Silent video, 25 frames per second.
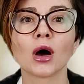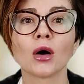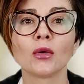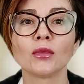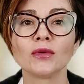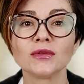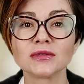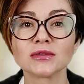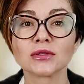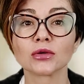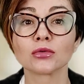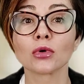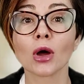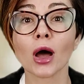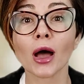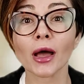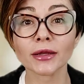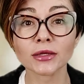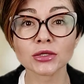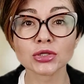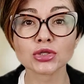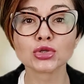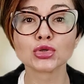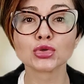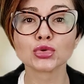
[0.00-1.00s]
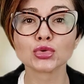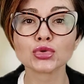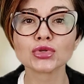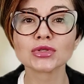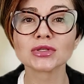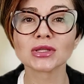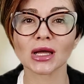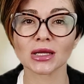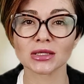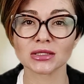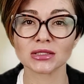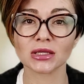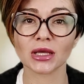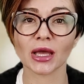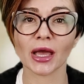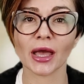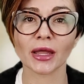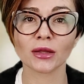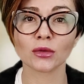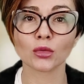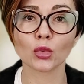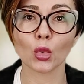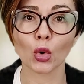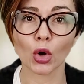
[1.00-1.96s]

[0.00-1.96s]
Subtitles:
with the right to study and